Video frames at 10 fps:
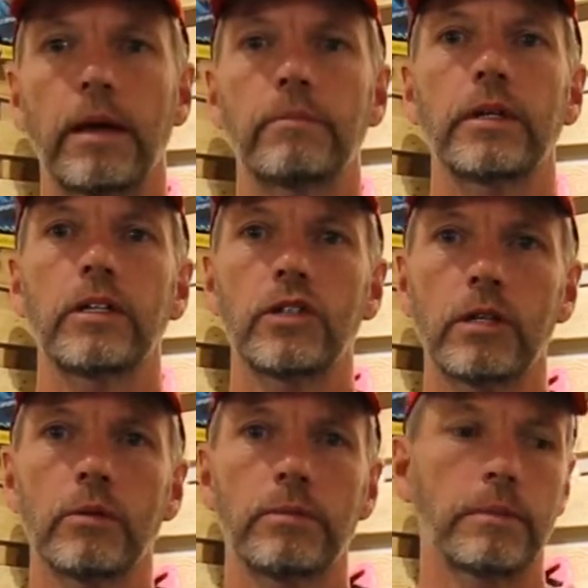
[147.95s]

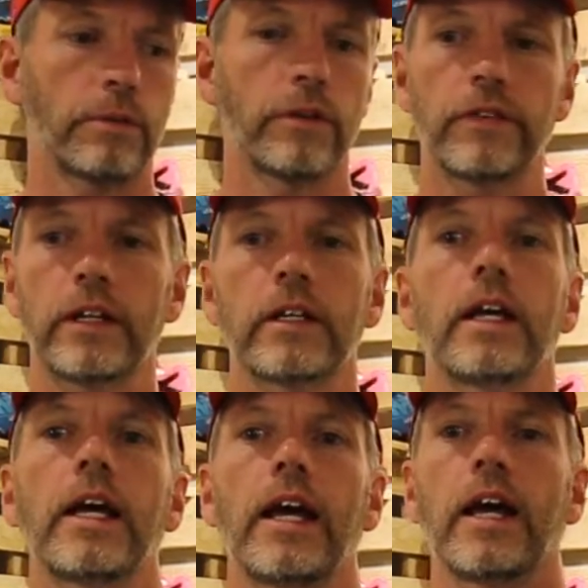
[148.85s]
MPG would be perfect.
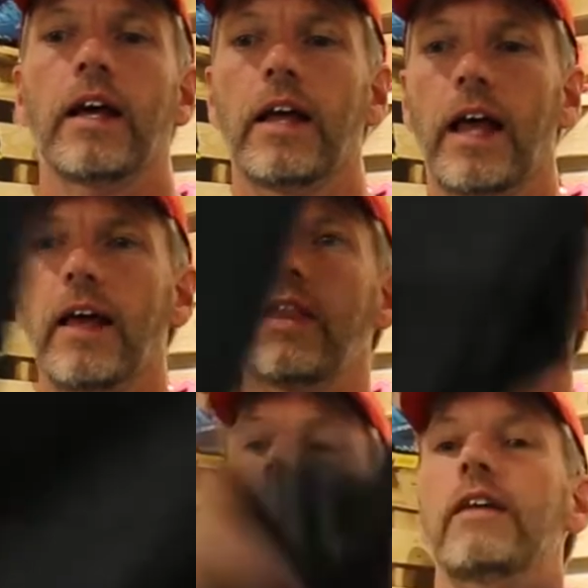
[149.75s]
And
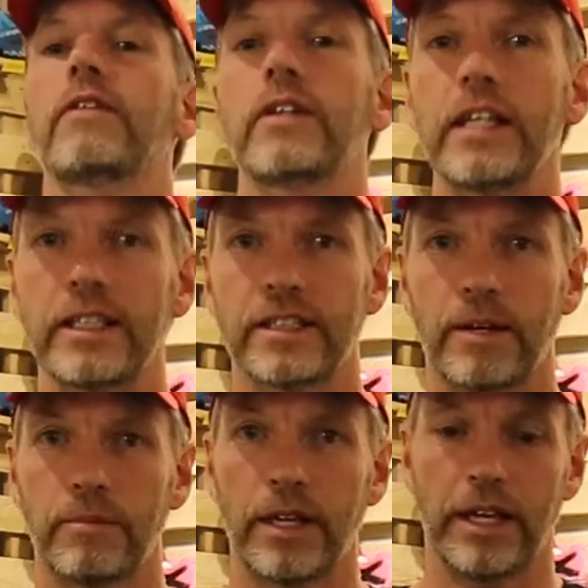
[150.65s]
then if you need
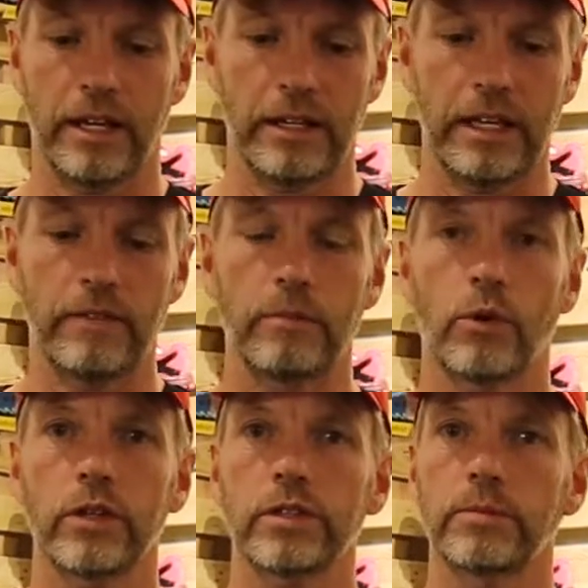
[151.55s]
something even
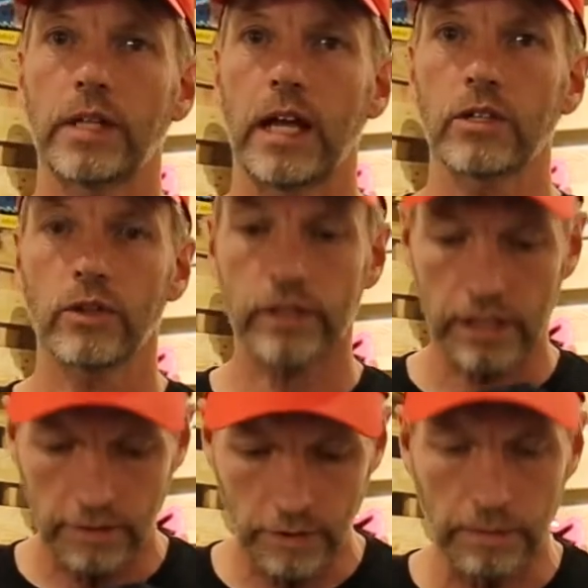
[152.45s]
more substantial
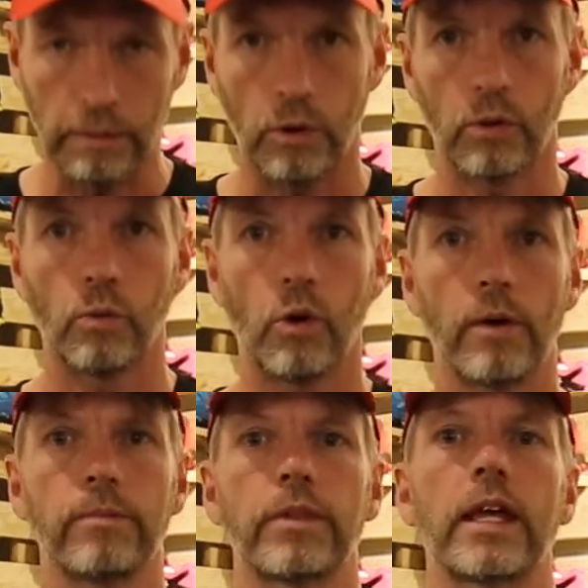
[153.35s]
to give you a bit more
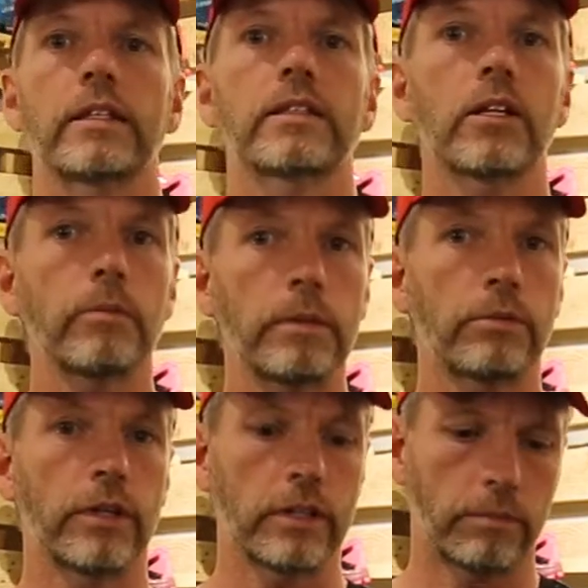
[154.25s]
warmth and still be
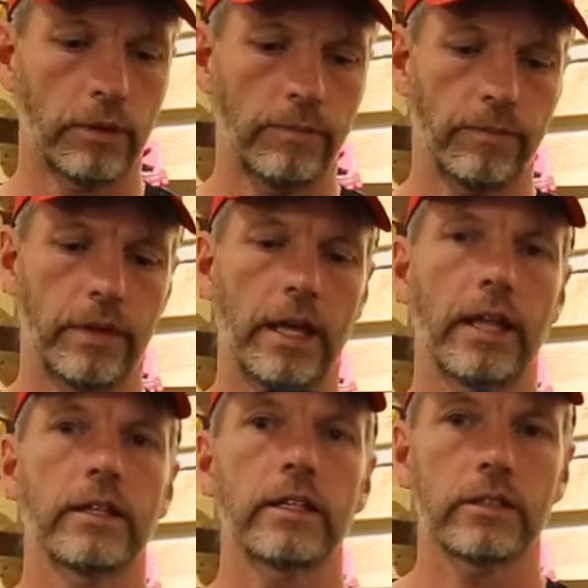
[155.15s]
breathable,
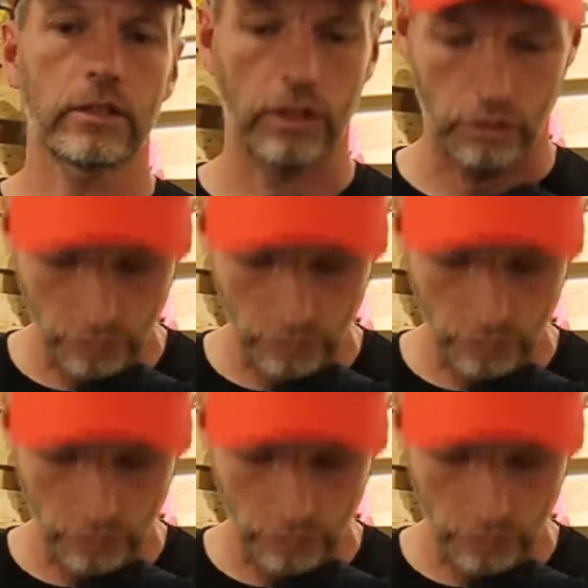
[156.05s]
then this is a